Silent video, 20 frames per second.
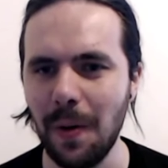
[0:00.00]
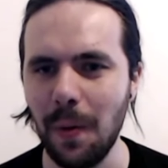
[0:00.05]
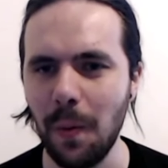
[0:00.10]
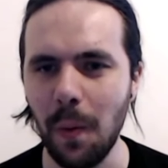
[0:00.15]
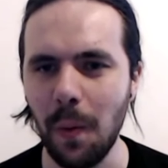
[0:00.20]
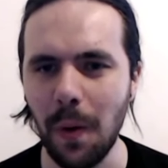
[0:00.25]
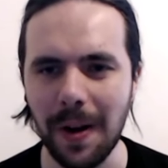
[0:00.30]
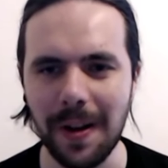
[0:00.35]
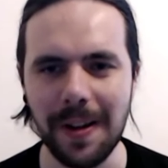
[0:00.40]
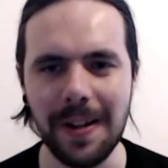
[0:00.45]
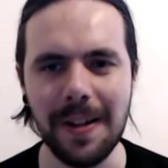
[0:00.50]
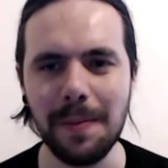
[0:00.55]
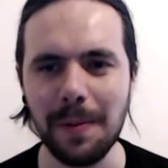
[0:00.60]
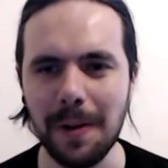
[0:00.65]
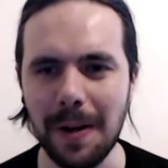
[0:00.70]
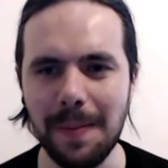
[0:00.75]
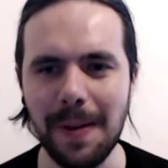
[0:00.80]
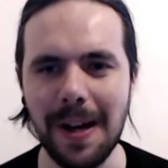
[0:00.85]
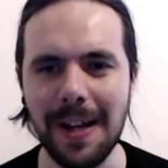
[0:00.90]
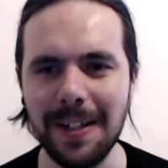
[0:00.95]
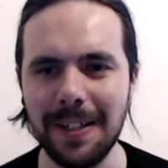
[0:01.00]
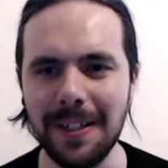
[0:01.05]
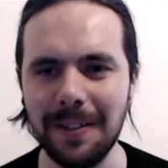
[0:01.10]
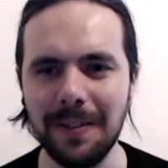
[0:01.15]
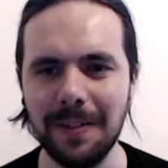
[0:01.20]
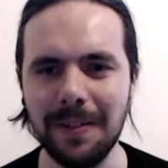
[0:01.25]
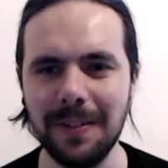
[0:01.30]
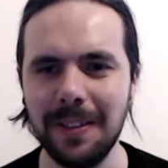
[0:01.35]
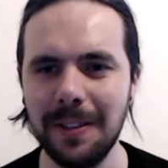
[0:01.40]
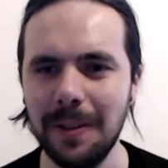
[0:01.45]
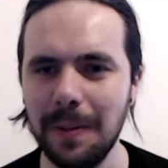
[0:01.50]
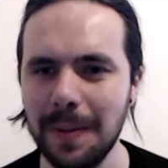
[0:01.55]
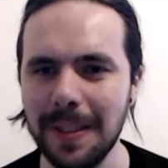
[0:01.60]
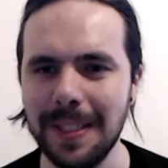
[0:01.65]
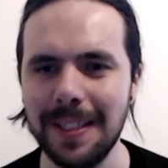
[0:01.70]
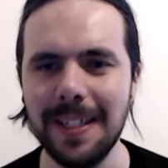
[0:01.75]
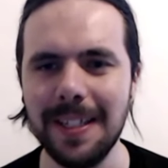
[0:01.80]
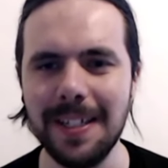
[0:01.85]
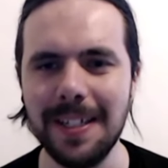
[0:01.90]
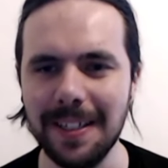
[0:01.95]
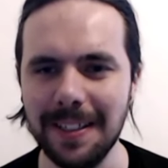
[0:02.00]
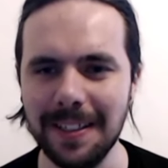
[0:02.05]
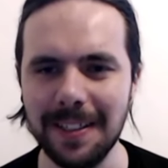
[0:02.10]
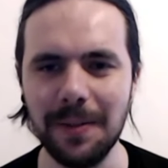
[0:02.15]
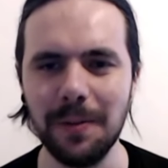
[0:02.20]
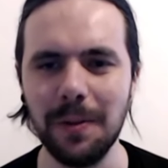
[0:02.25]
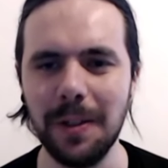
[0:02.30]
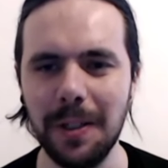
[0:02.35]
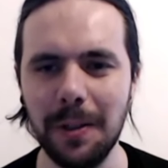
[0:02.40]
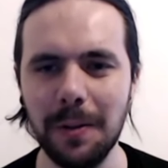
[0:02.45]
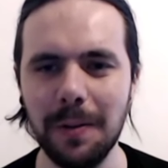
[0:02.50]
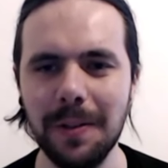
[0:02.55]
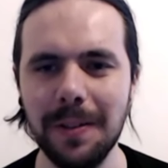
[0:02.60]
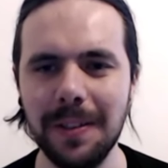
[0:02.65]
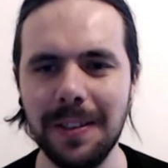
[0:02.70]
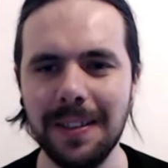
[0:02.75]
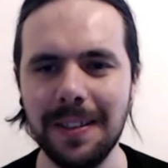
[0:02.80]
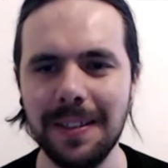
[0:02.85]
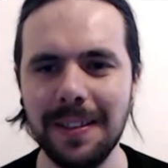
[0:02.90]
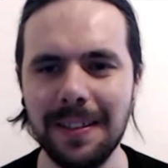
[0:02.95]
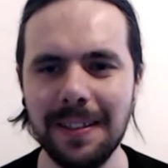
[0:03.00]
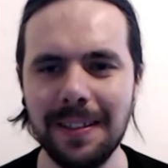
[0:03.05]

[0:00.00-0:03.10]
what are your pre-match sort of superstitions and rituals?